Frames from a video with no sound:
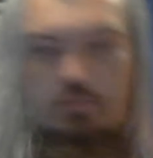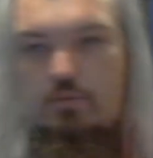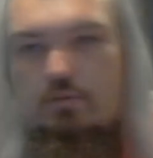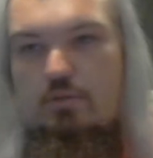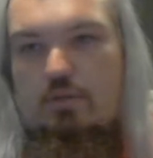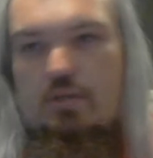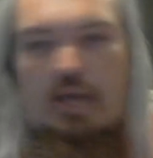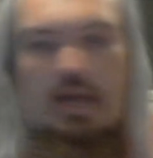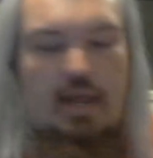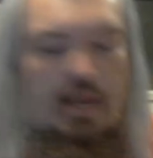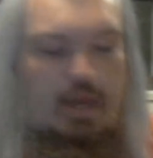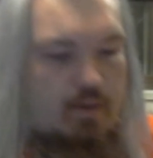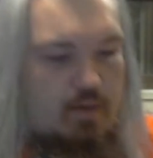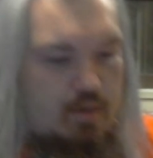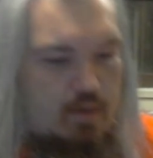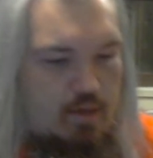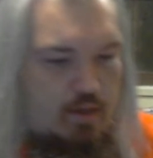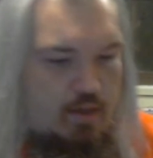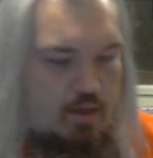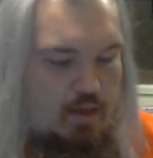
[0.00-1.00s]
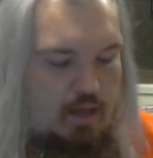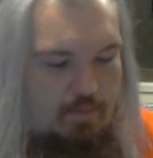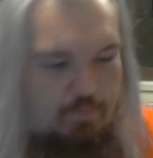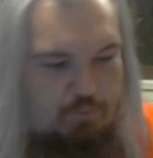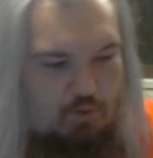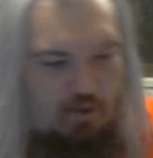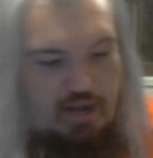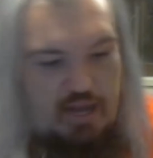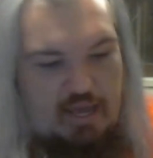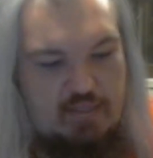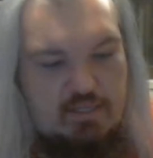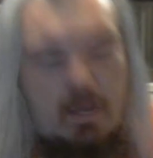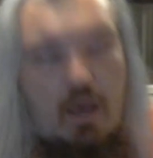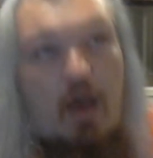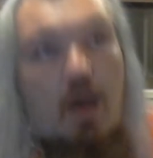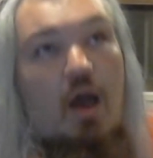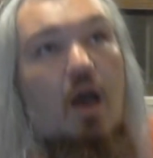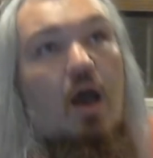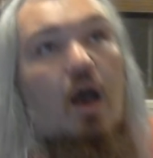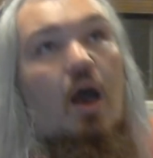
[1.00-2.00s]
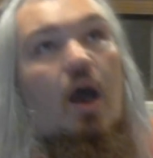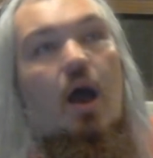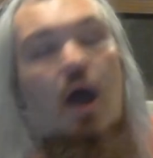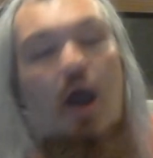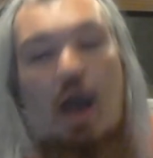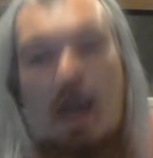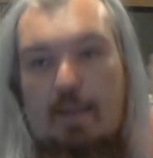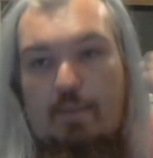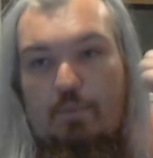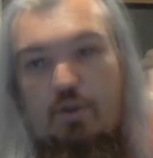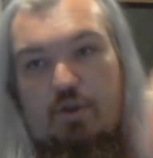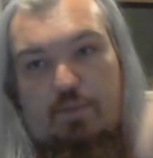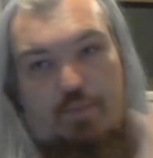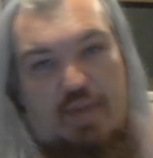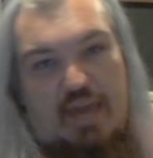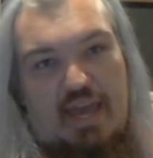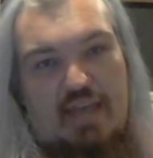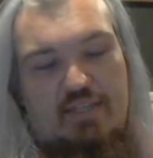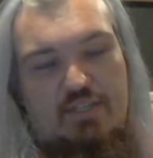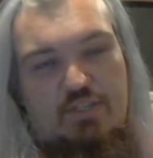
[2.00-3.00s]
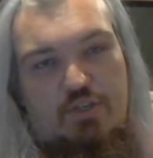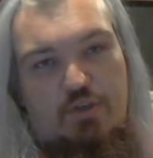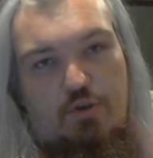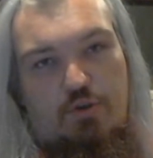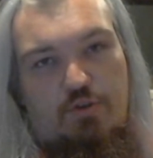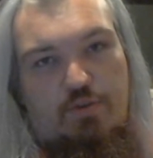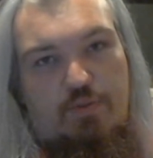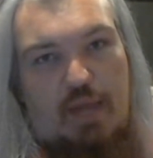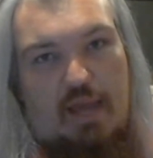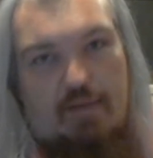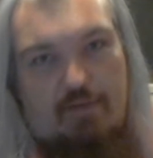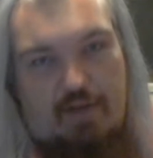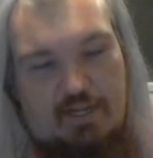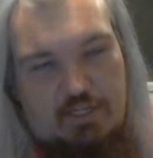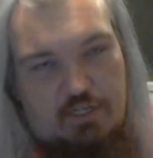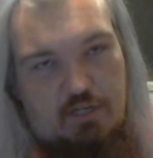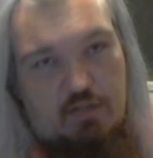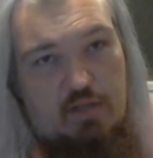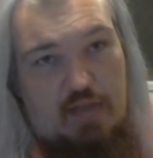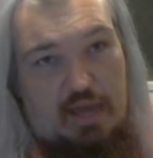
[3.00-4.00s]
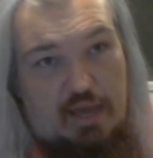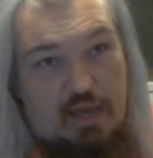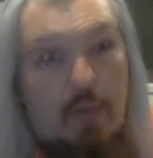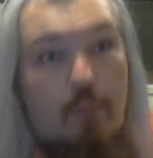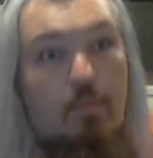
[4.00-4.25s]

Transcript: Clearly. Point is, I bought a PS2 to play Ratchet & Clank.